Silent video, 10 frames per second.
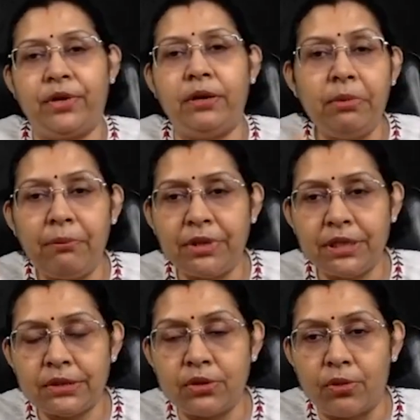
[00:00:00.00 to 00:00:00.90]
Remember
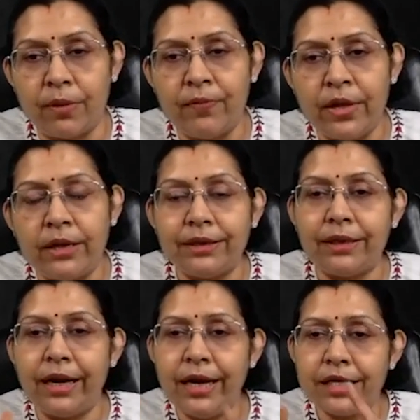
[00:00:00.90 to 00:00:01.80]
this rule, that
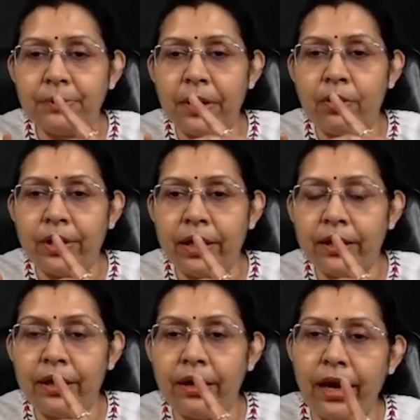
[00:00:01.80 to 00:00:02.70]
it has been
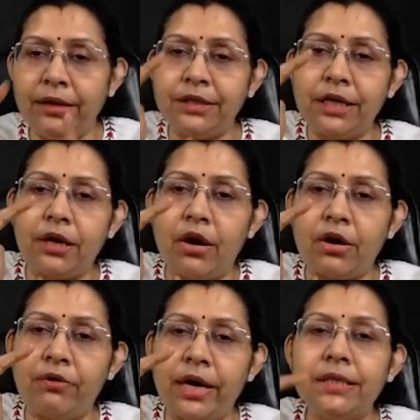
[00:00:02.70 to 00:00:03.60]
rotated
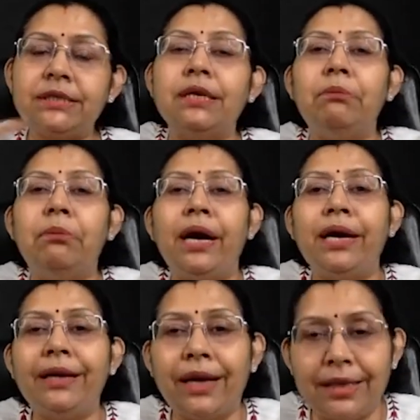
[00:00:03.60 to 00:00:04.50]
anti-clockwise
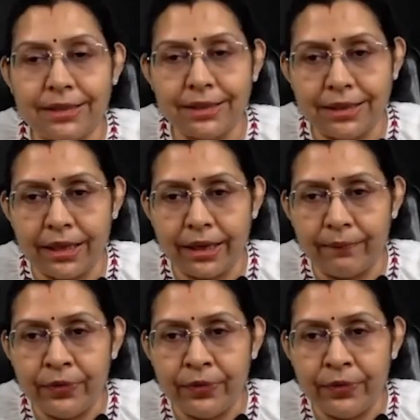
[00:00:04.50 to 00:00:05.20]
by 90 degrees.